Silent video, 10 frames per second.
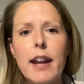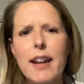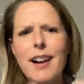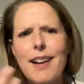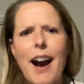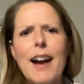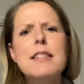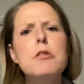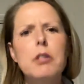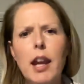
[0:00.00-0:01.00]
And I, I
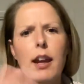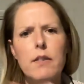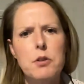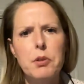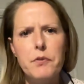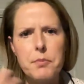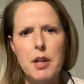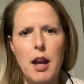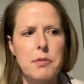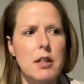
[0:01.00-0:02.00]
still cave to it from
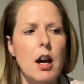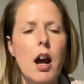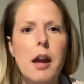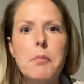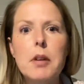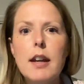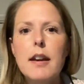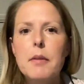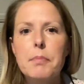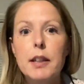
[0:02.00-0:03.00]
time to time,
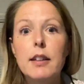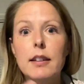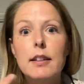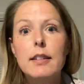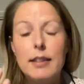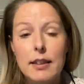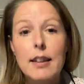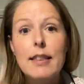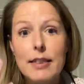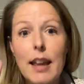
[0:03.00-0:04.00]
but
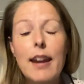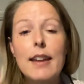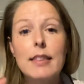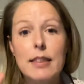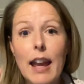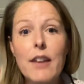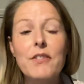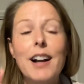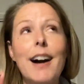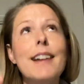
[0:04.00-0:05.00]
it,
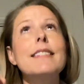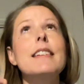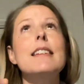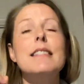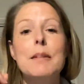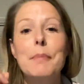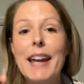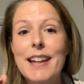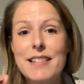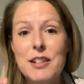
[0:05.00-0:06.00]
they've gotten into my
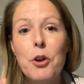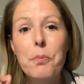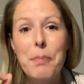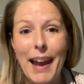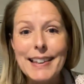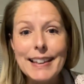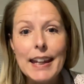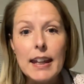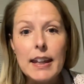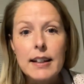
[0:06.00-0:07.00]
head so
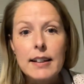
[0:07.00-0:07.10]
badly